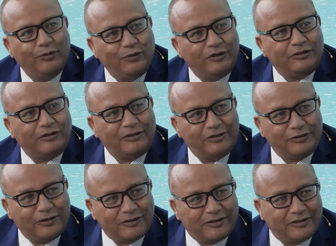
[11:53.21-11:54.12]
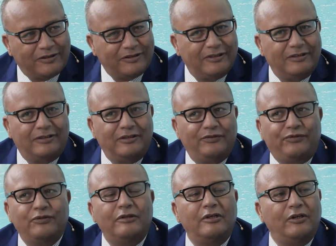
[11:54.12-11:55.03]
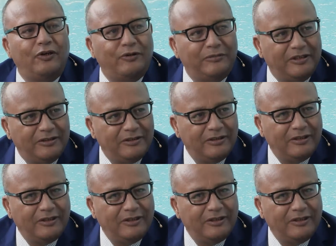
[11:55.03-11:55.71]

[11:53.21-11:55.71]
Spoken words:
water resources. And if you allow me,